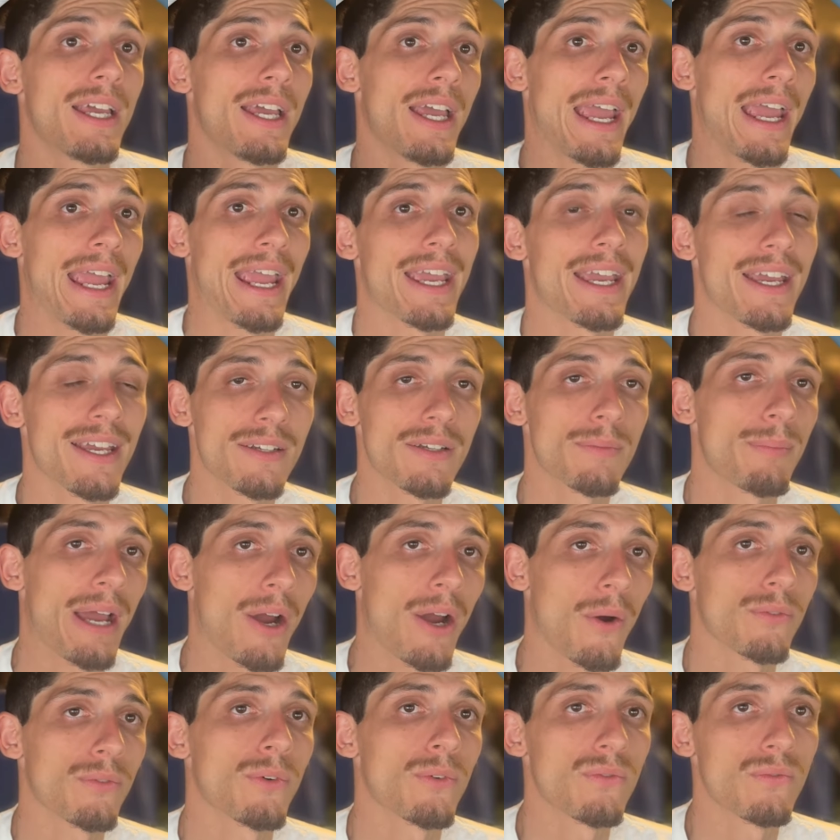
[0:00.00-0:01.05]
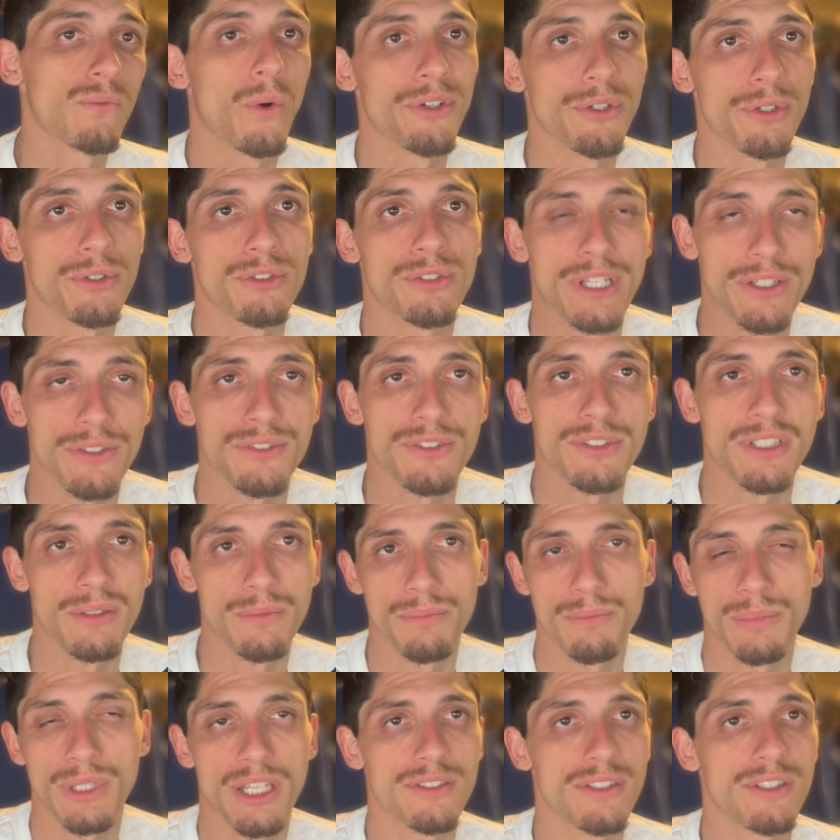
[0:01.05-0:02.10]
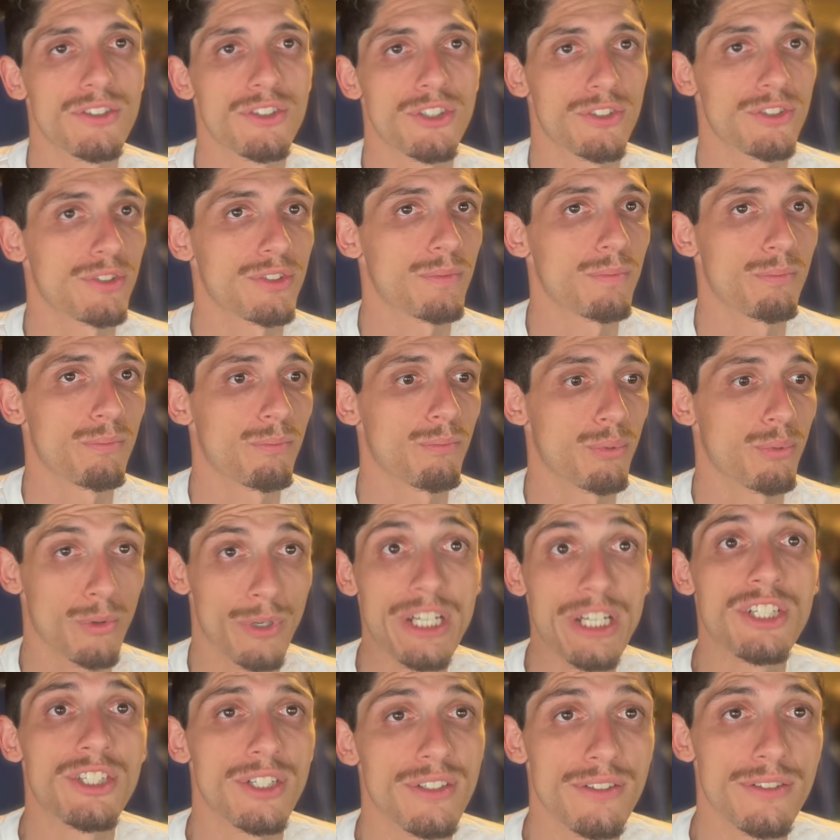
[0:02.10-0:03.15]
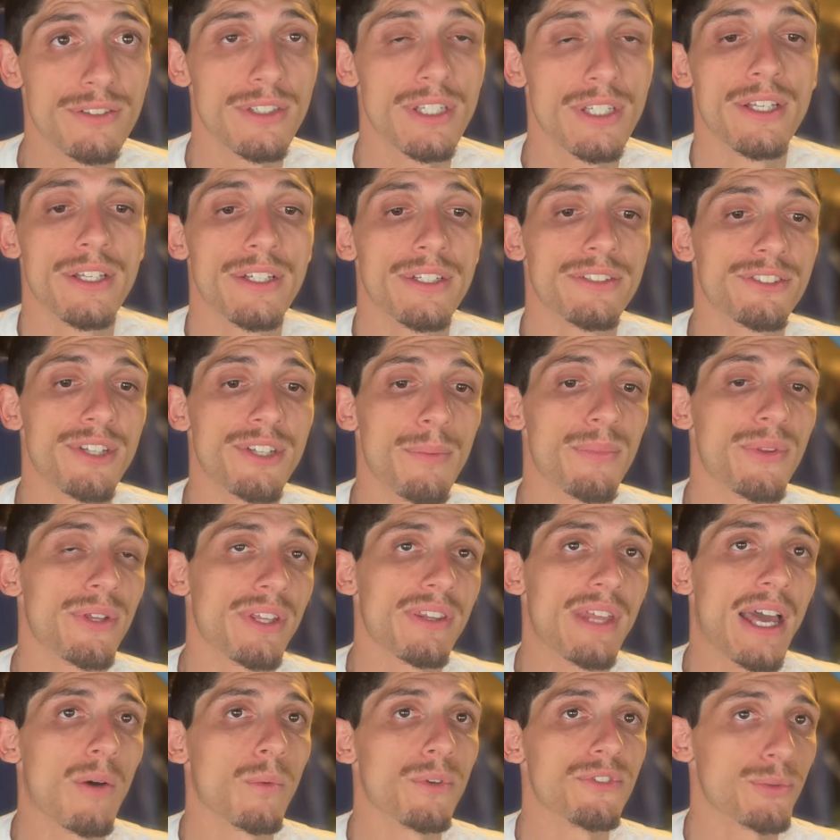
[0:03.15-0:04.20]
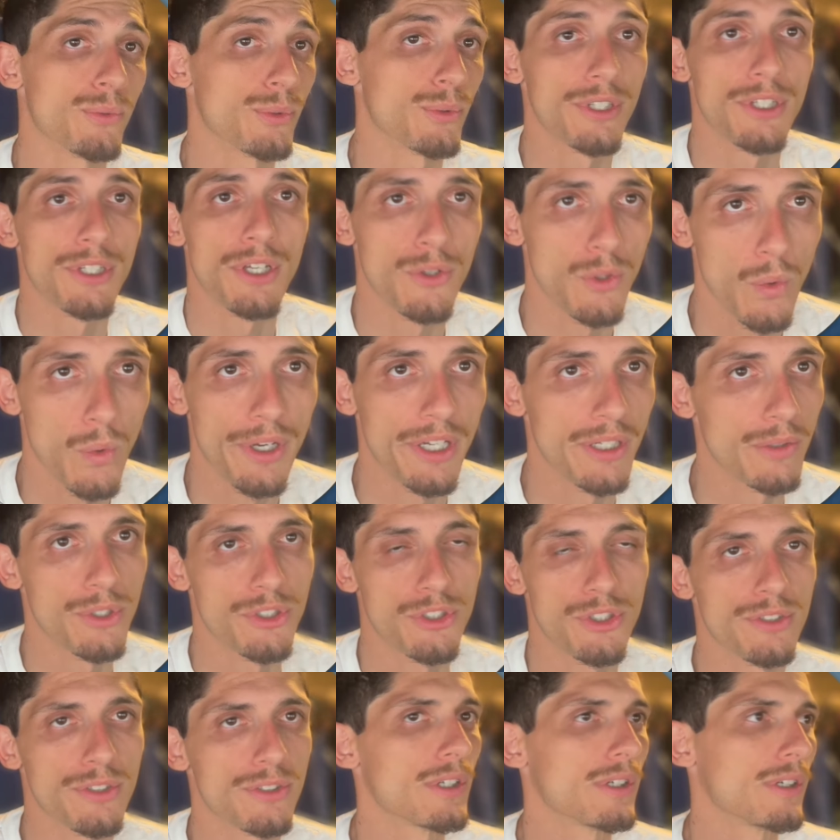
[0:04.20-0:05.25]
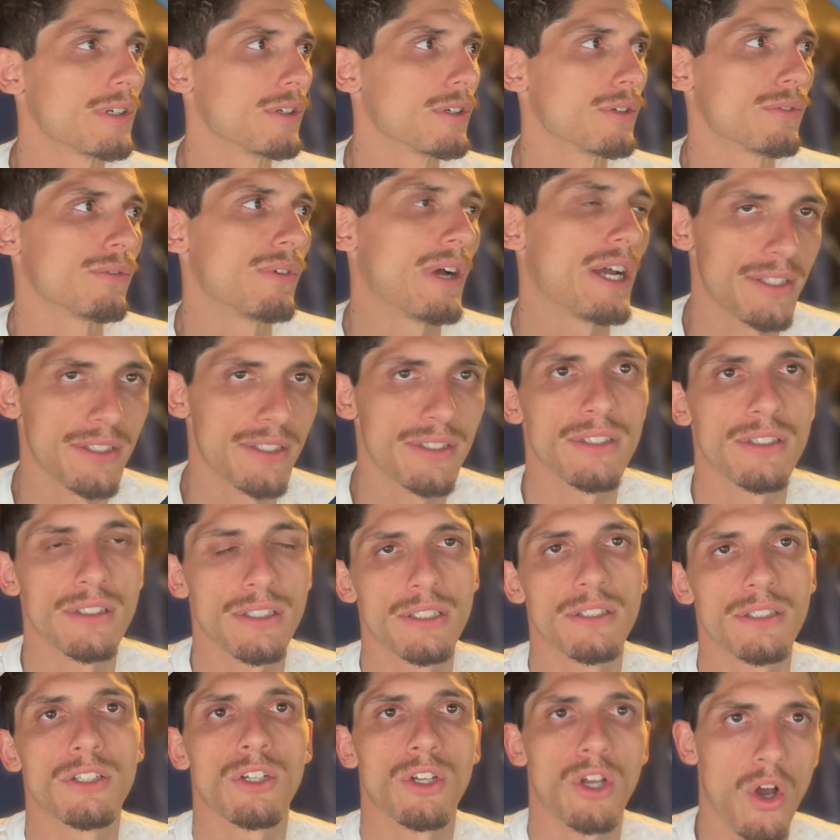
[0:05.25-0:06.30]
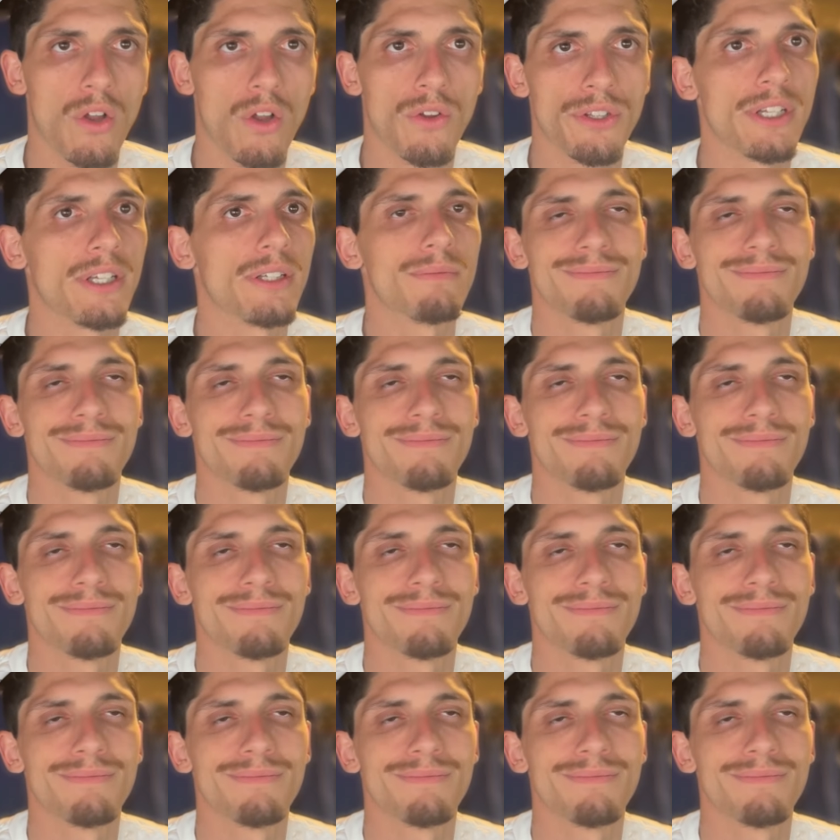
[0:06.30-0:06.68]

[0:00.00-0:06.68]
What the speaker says: and powerful for your sales team, because it just bridges something that was really annoying, which is finding the lead, calling it,